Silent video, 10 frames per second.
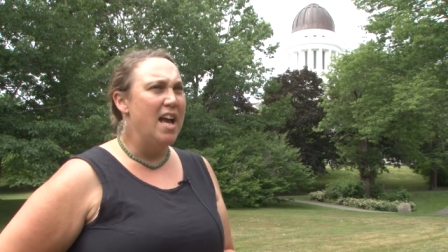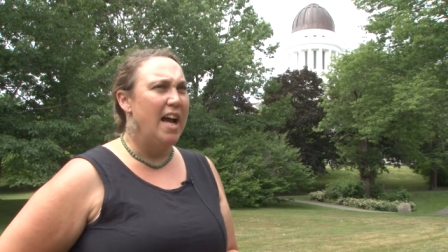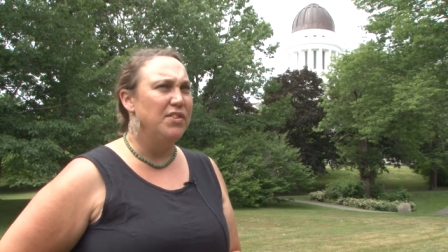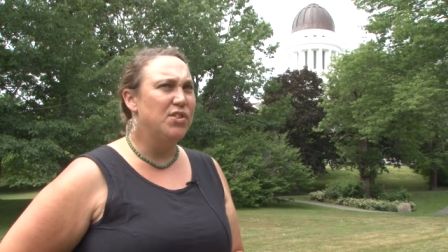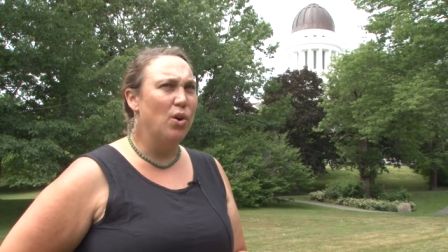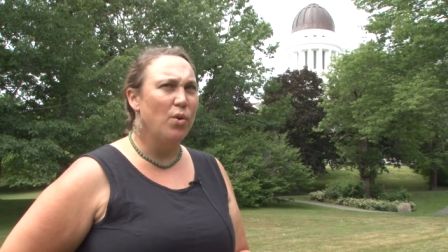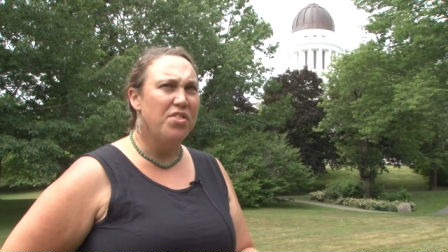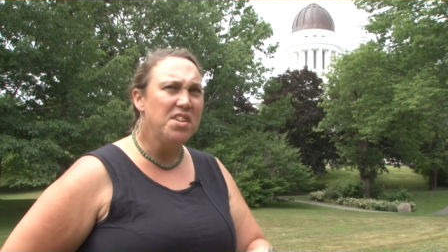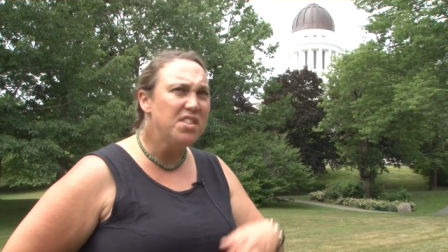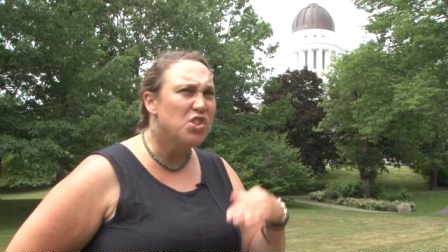And so
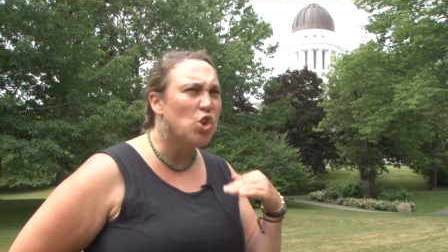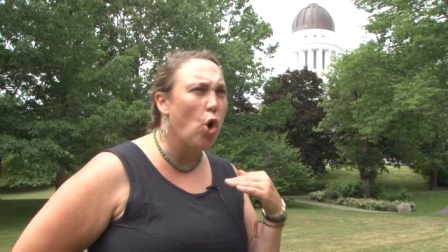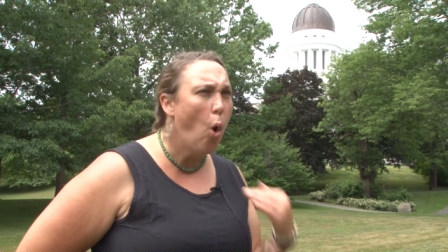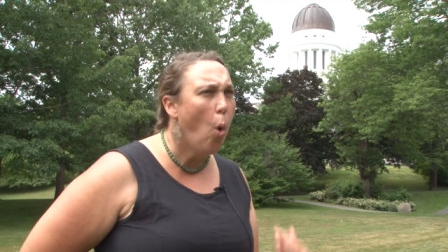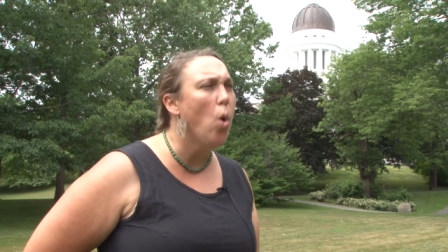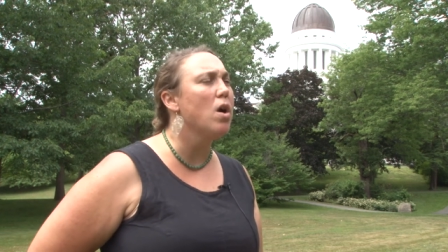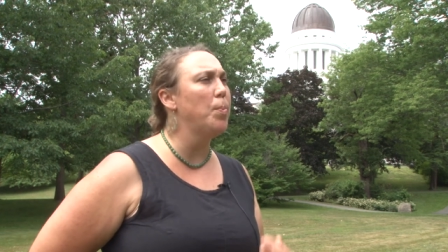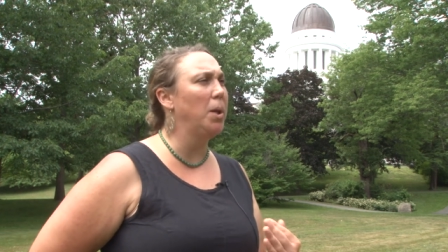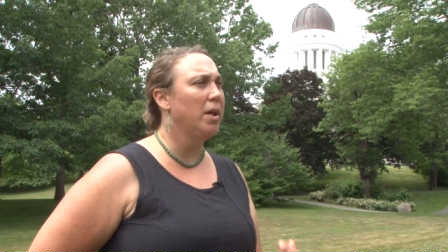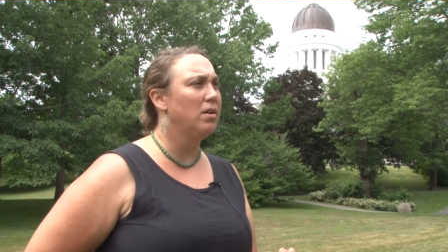this is core
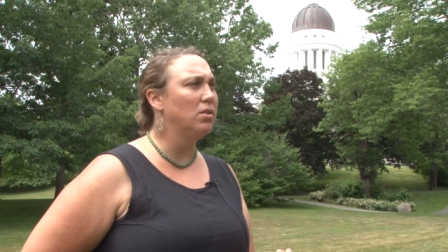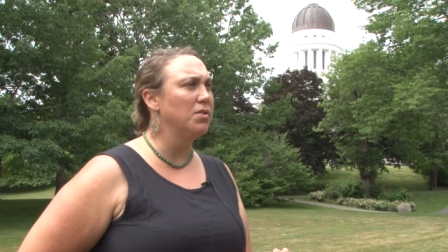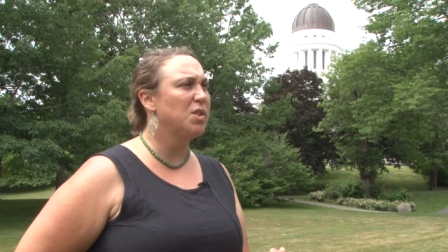political